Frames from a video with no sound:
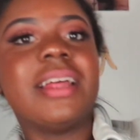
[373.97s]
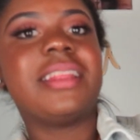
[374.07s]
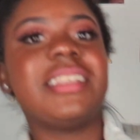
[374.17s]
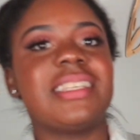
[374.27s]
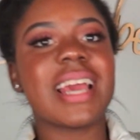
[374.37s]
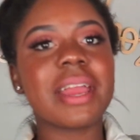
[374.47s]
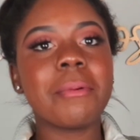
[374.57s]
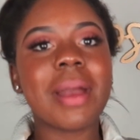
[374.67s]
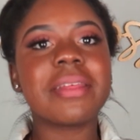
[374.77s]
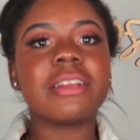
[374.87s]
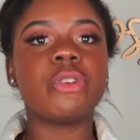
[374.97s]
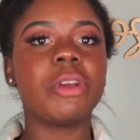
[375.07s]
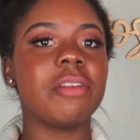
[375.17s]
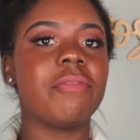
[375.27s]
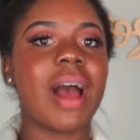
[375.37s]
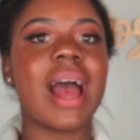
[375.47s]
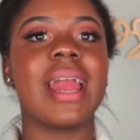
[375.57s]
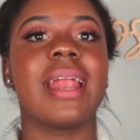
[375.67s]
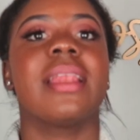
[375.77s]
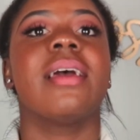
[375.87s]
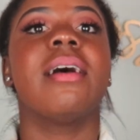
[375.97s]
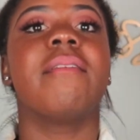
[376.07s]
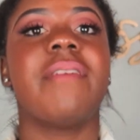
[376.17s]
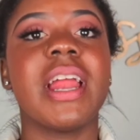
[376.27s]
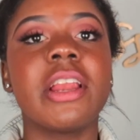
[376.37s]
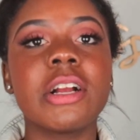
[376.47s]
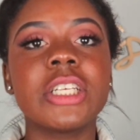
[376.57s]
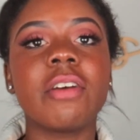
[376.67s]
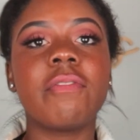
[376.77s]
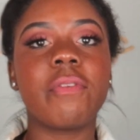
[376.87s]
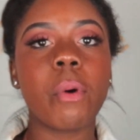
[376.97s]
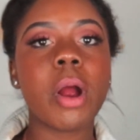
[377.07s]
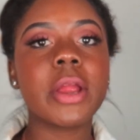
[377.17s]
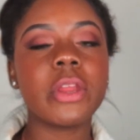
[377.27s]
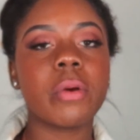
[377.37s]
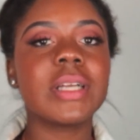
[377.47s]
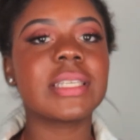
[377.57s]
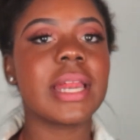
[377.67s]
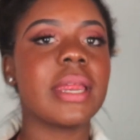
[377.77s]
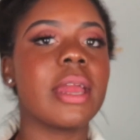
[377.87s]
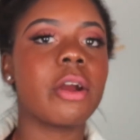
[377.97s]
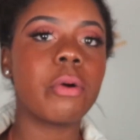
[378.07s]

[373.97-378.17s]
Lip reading: The second way that you can find vendors for your skincare